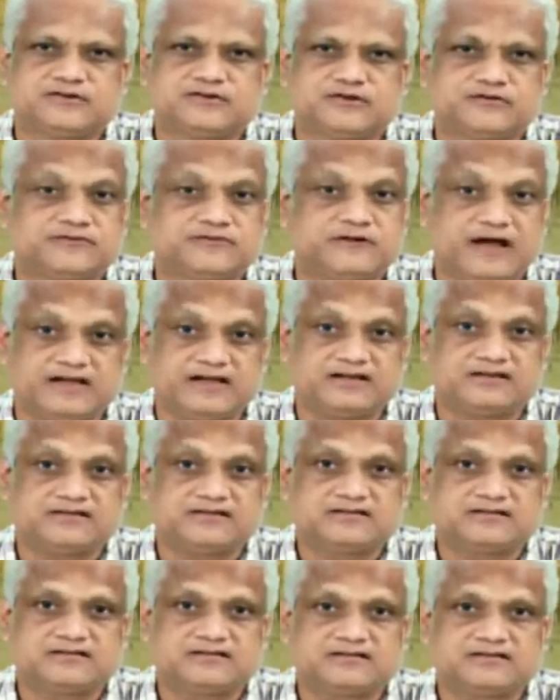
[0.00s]
to
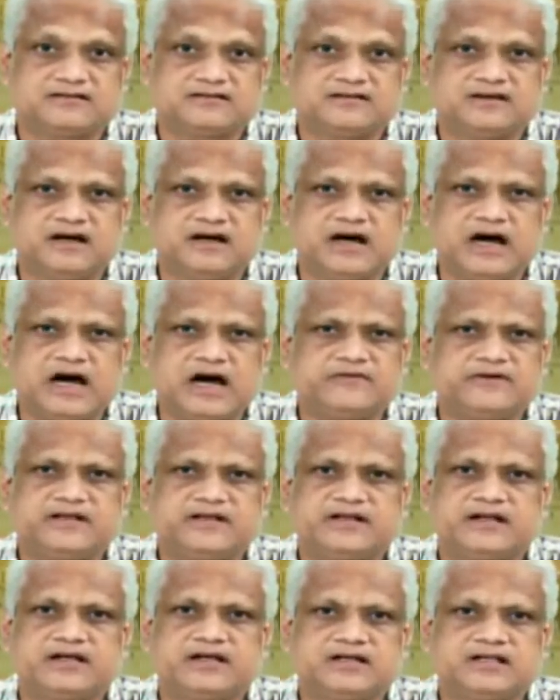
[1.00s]
find how
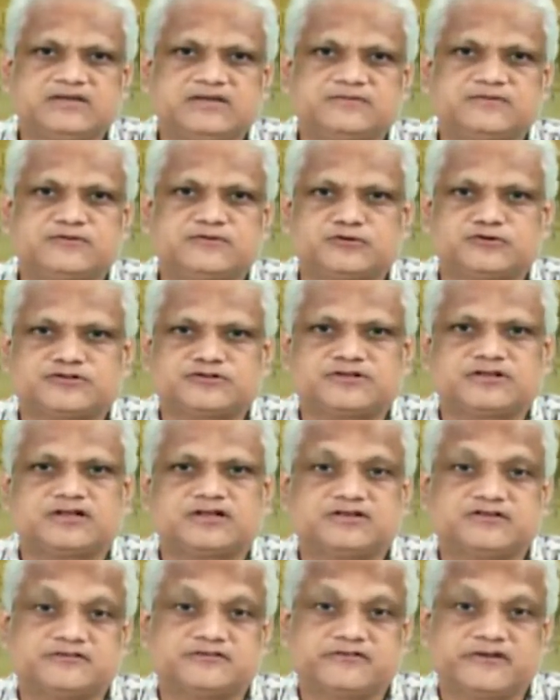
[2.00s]
an active
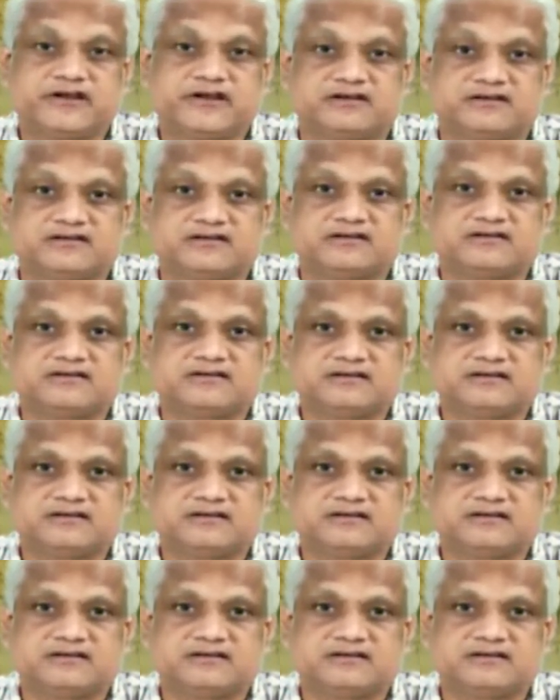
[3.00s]
coastal trade